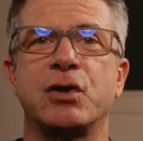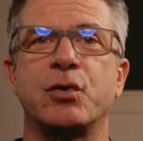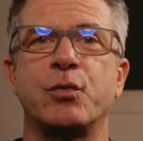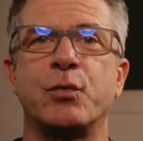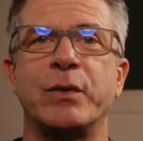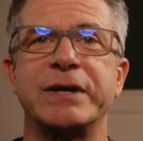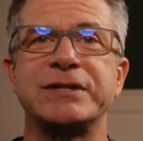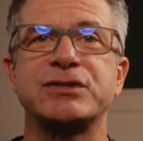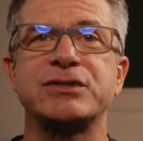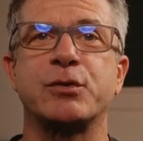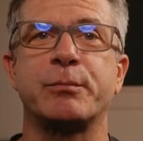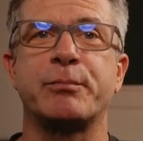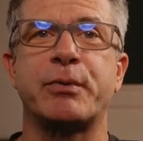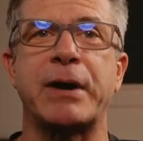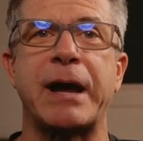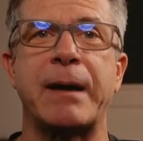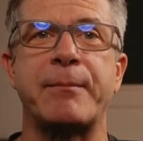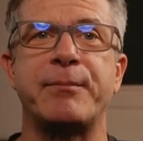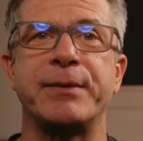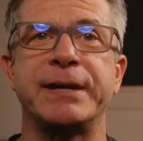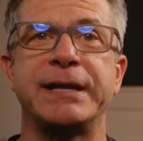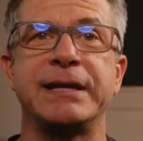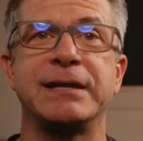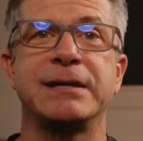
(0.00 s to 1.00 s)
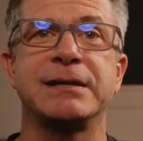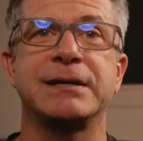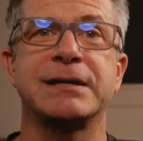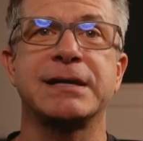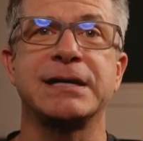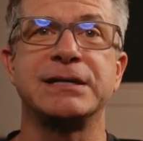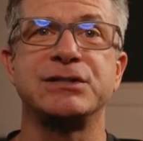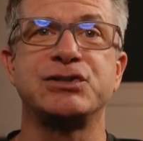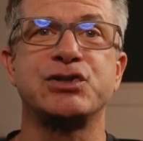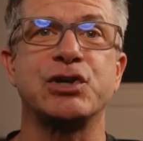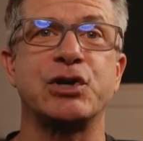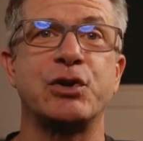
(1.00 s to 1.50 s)
rental property
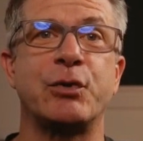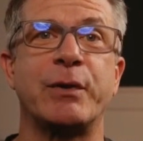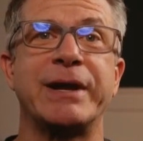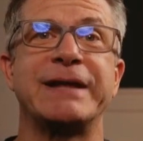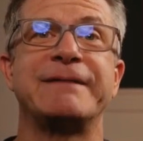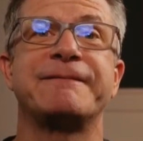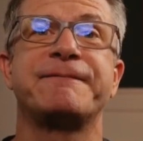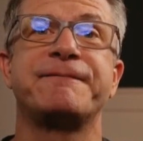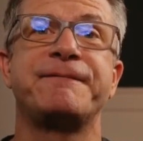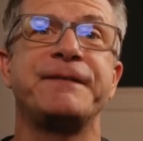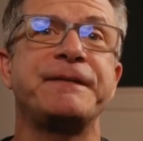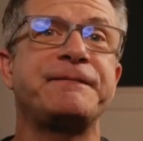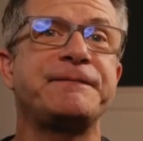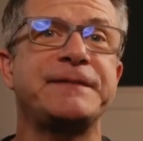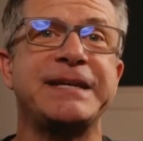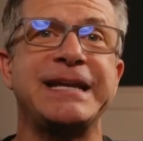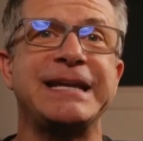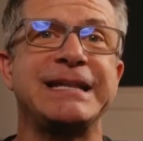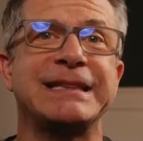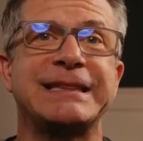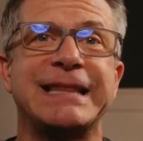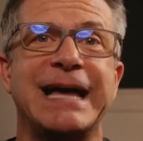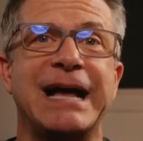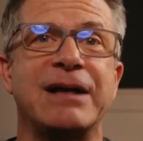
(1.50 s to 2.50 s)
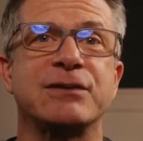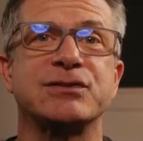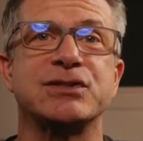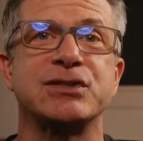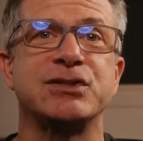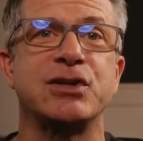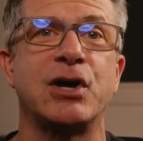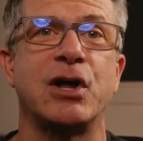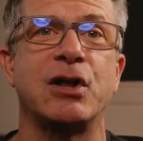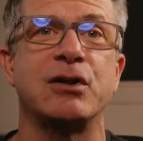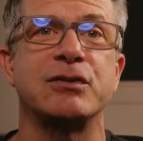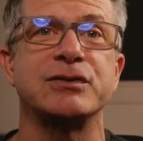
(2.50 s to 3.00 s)
can generate
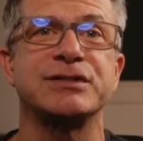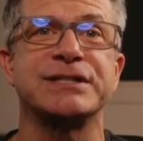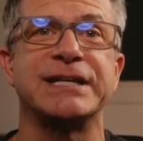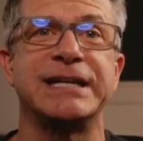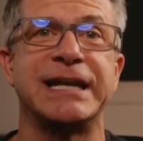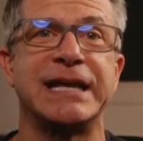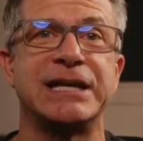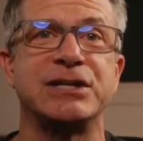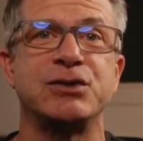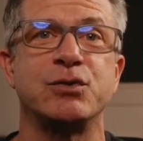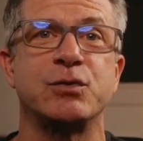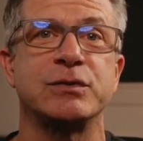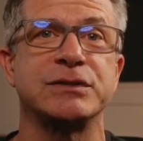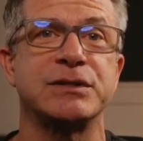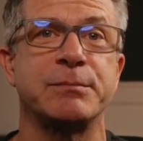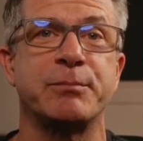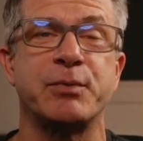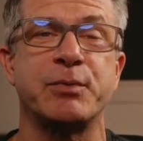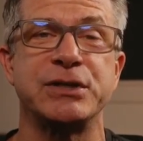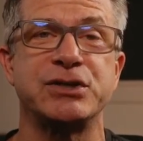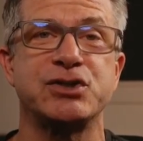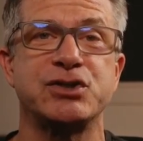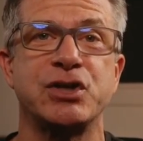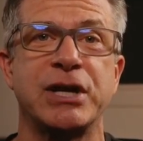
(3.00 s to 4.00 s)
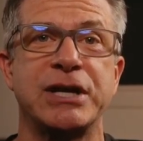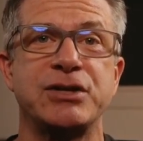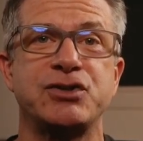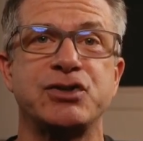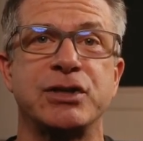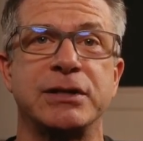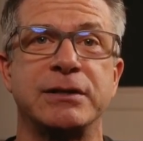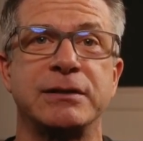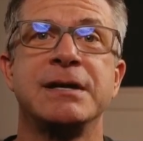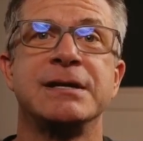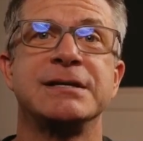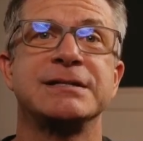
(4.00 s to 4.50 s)
$15,000 in annual
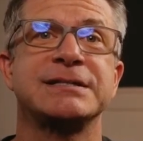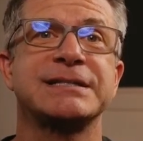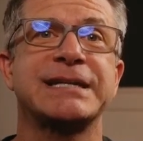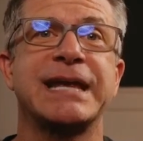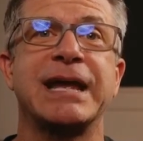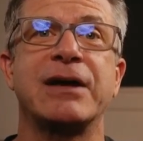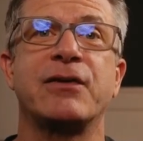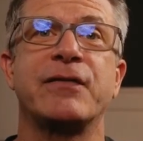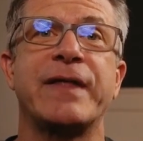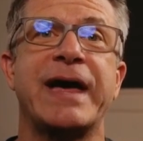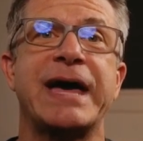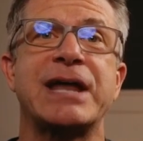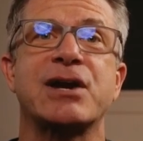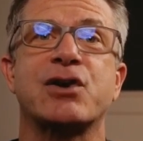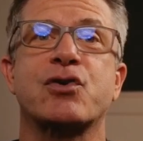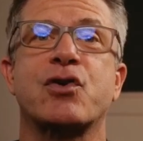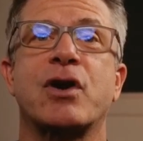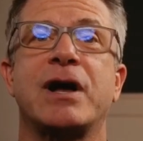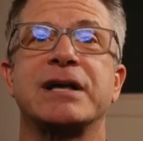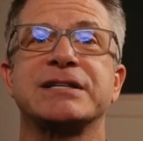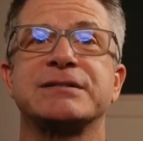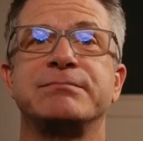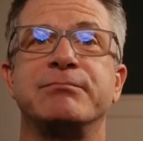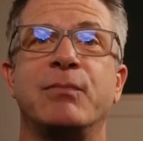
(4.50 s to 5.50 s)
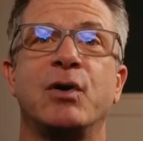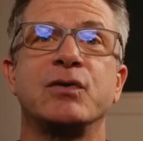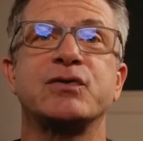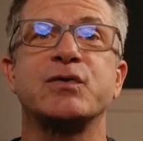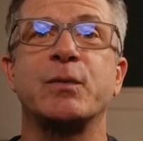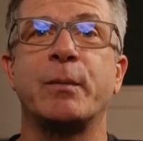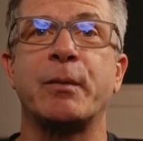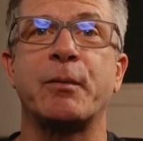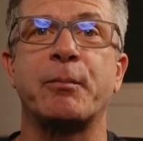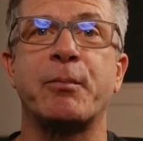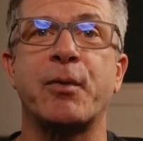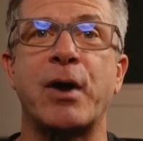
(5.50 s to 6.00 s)
depreciation. Scale that across
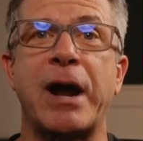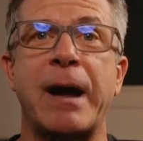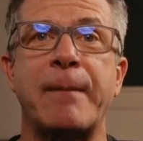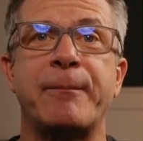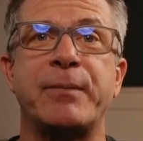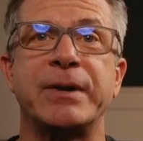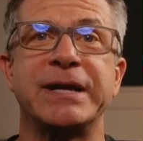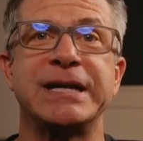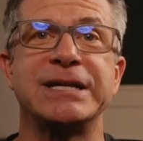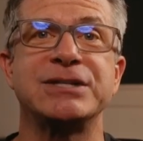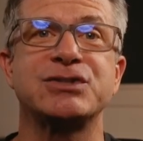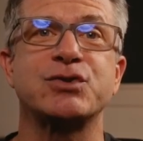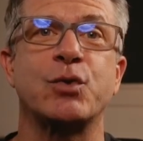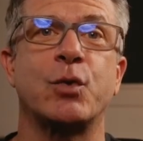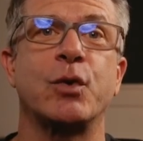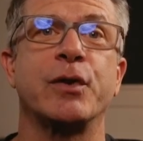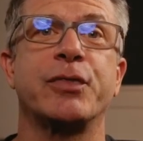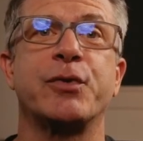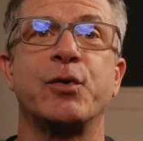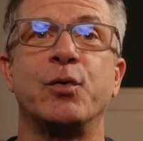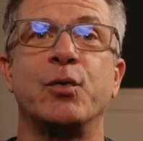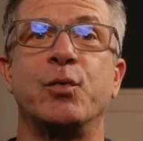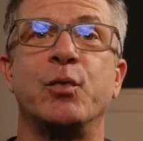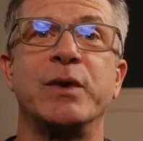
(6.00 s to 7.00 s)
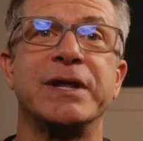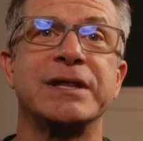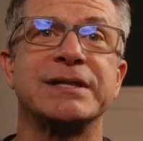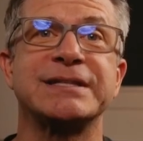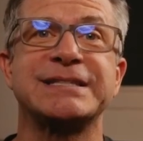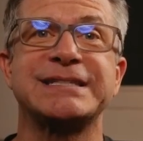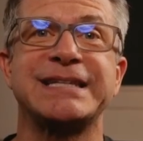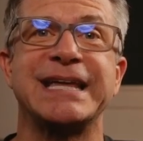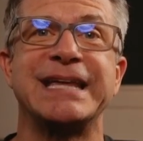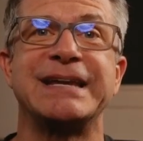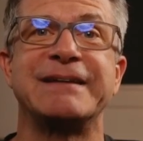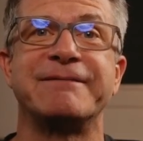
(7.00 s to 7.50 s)
multiple properties or through real
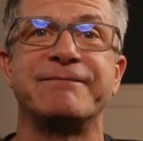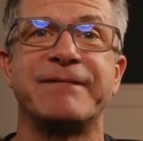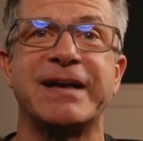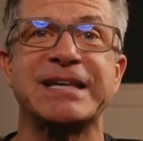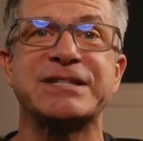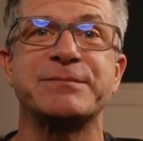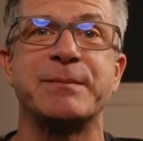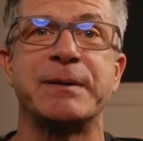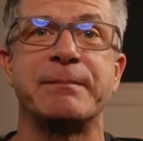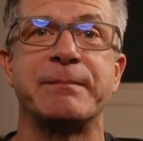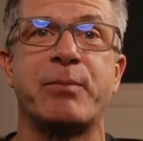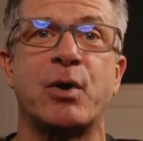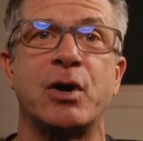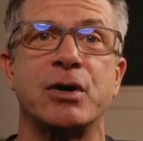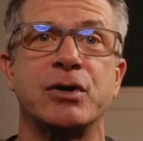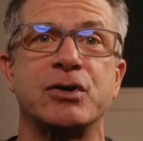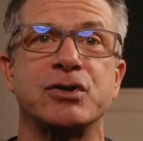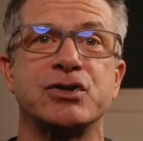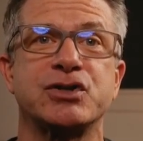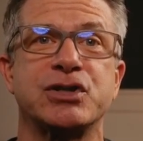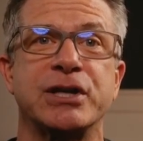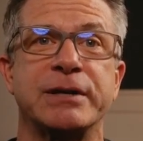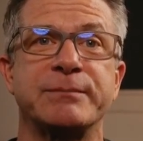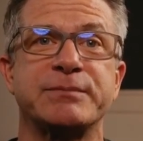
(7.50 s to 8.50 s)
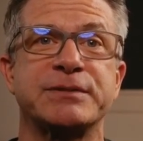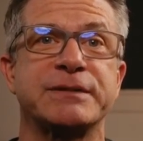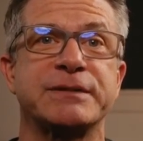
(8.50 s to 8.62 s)
estate investment partnerships